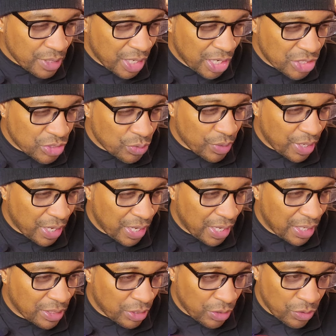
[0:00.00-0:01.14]
It's
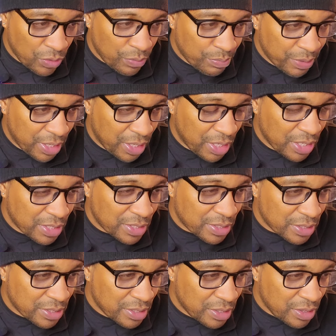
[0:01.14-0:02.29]
okay, though,
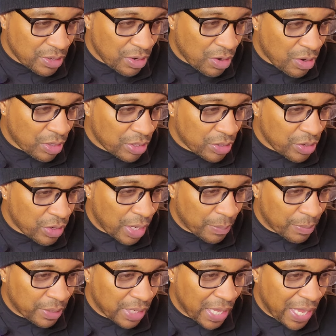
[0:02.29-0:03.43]
because all in all,
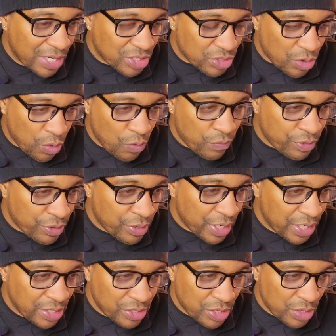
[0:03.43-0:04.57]
I'm glad it's over
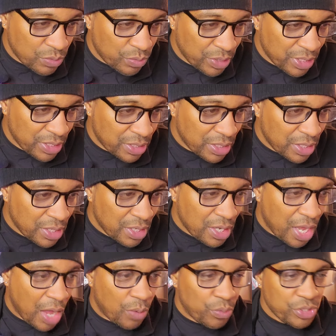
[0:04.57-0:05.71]
and done with.
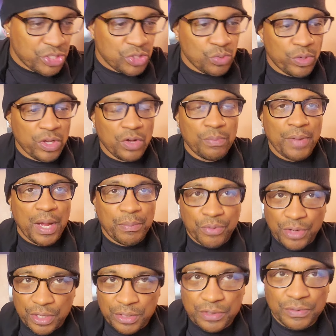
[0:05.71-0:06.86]
I wish you well, my
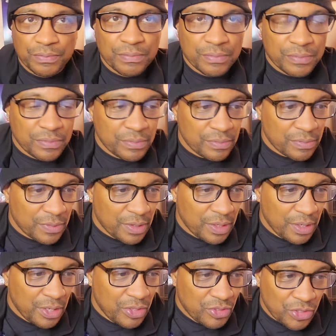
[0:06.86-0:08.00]
brother.
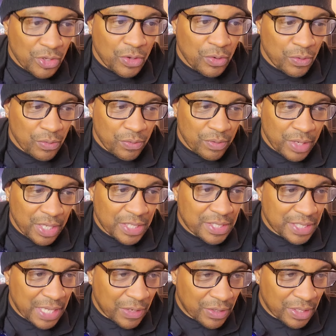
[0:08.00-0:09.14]
So it's
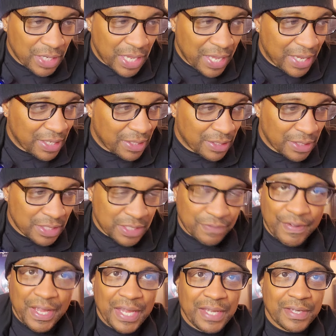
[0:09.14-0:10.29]
sounding like this
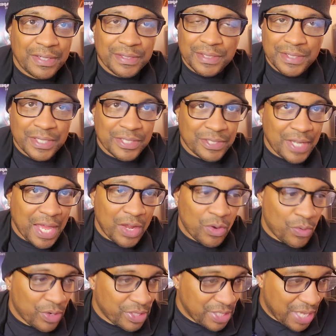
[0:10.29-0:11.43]
fight is not
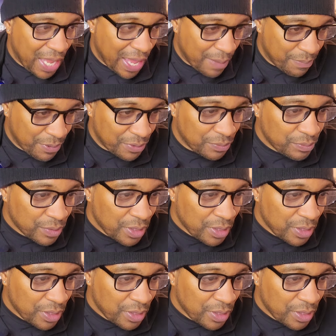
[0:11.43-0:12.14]
going to happen.